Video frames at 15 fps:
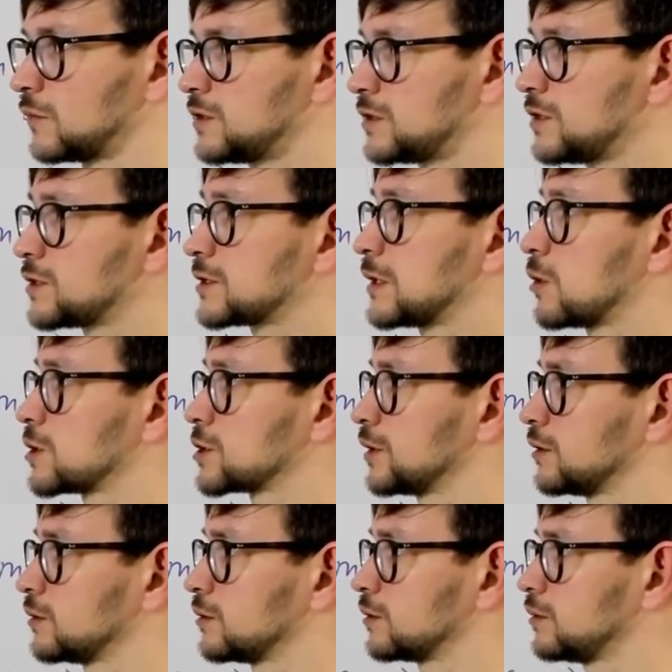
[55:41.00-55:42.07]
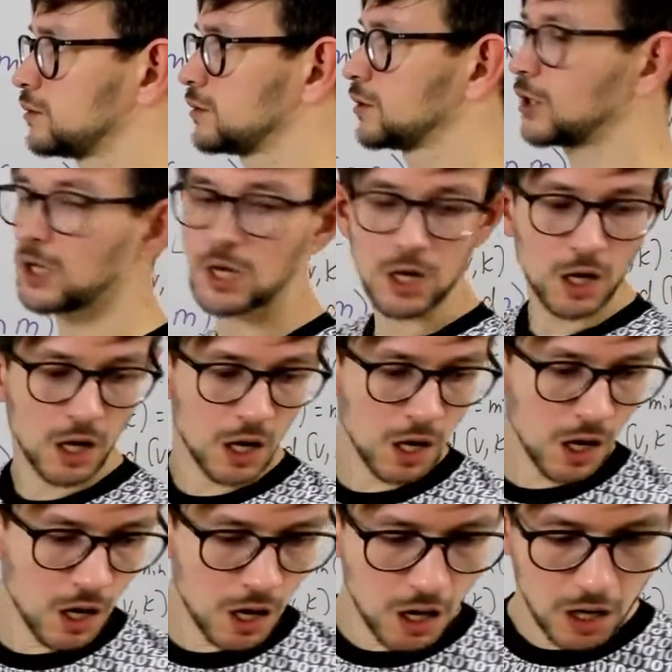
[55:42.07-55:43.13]
It's an interesting question.
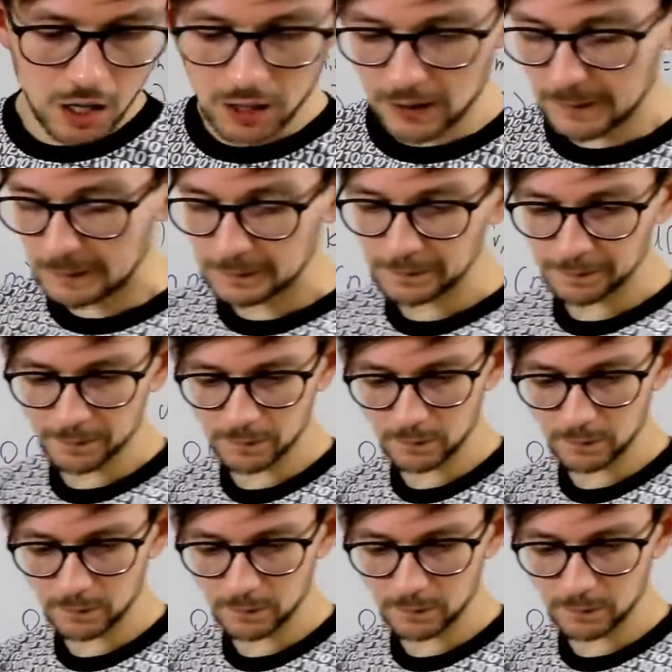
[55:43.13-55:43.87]
I